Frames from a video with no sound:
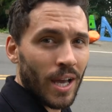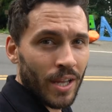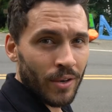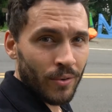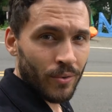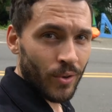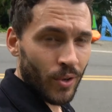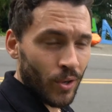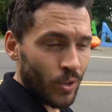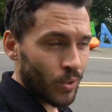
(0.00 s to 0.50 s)
I
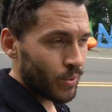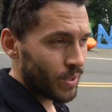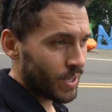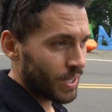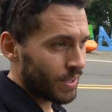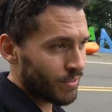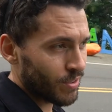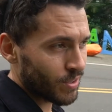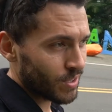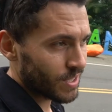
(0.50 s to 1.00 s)
don't know
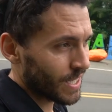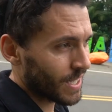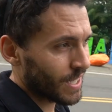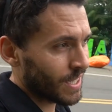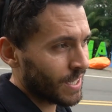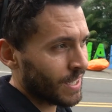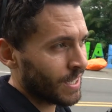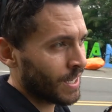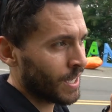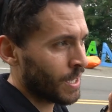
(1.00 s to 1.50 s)
if there's like
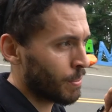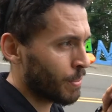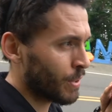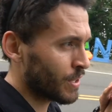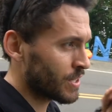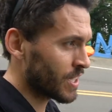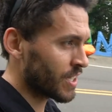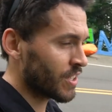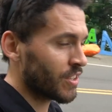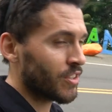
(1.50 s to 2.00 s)
a
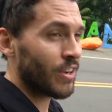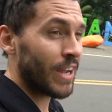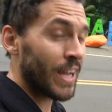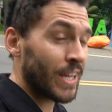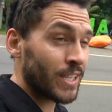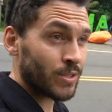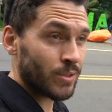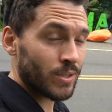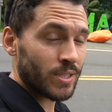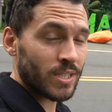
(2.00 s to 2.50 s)
particular
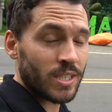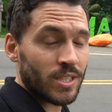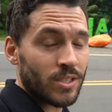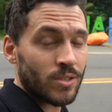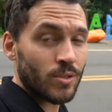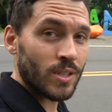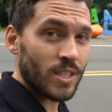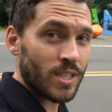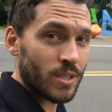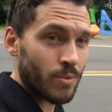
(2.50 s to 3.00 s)
entrance
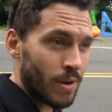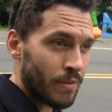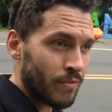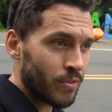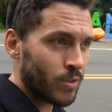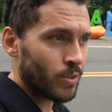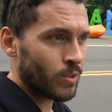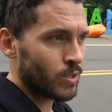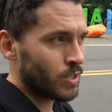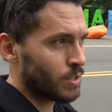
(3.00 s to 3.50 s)
into this
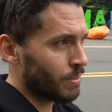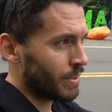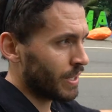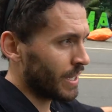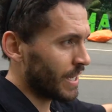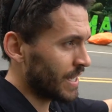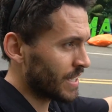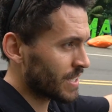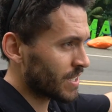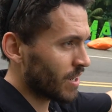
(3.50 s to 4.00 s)
refuge,
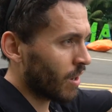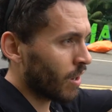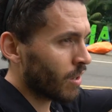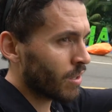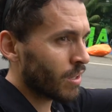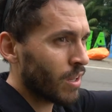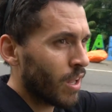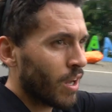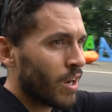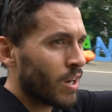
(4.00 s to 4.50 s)
but it's all
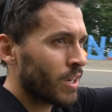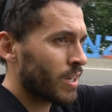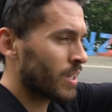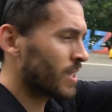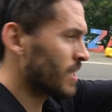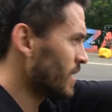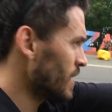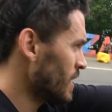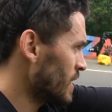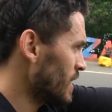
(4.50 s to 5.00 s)
along
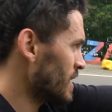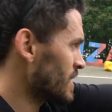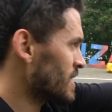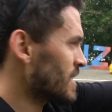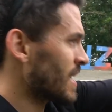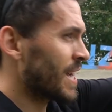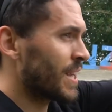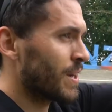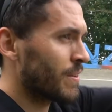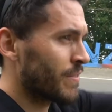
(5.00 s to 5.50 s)
this
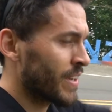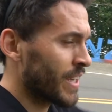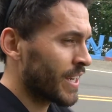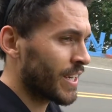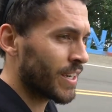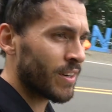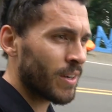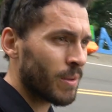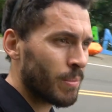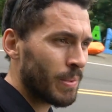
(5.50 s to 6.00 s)
side over
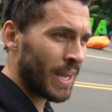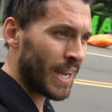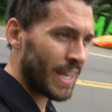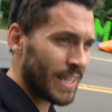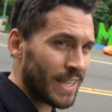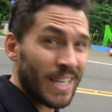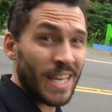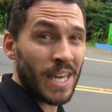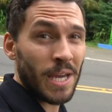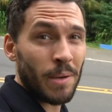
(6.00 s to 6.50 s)
here behind
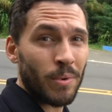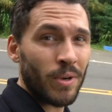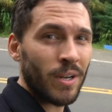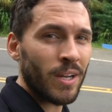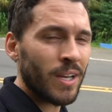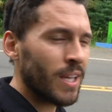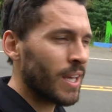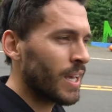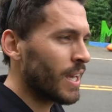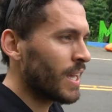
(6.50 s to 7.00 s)
the camera.
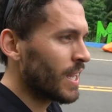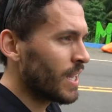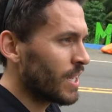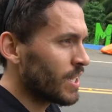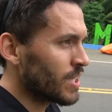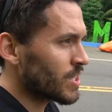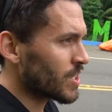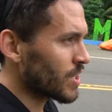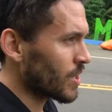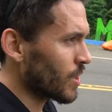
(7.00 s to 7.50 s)

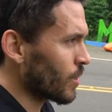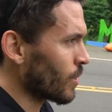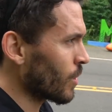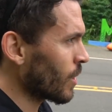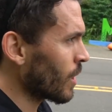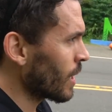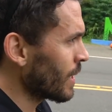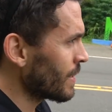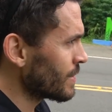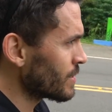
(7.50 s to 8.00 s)
So
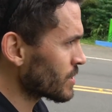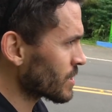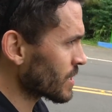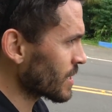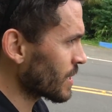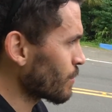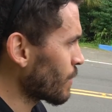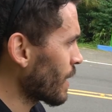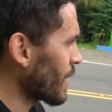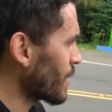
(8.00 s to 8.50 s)
just
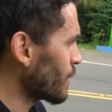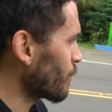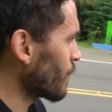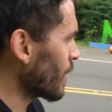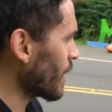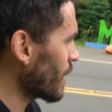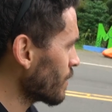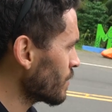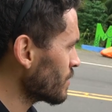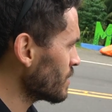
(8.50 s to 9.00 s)
gonna ride
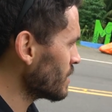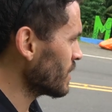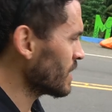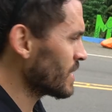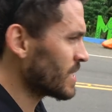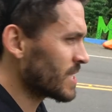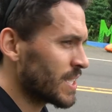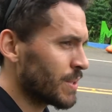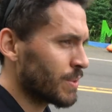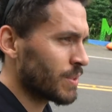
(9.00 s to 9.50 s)
around,
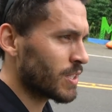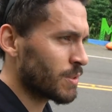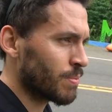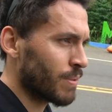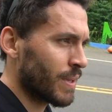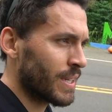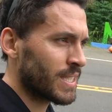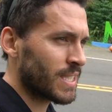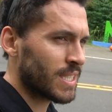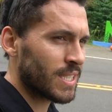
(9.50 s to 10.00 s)
see what this
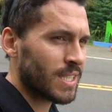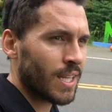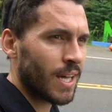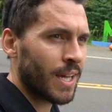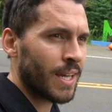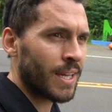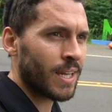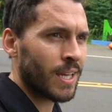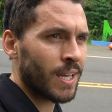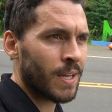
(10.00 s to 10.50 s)
place is
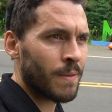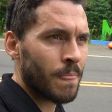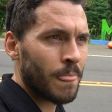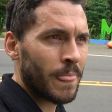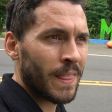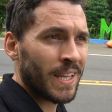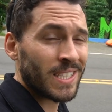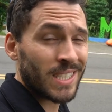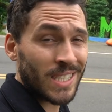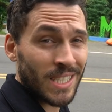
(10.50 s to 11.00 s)
like,
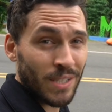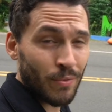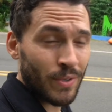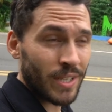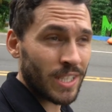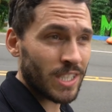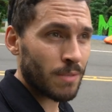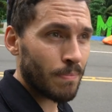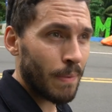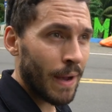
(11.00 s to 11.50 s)
see if we
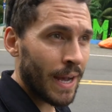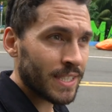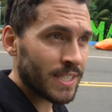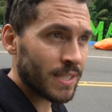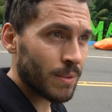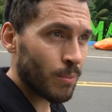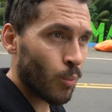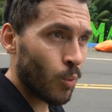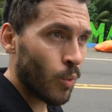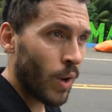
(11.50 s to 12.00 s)
can spot
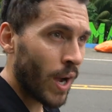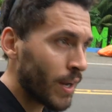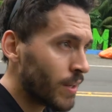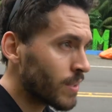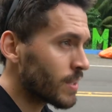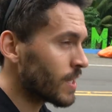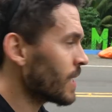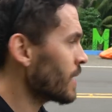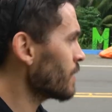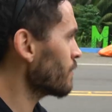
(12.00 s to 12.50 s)
some
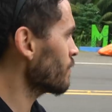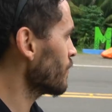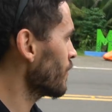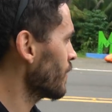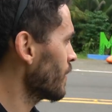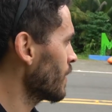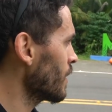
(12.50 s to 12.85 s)
wildlife,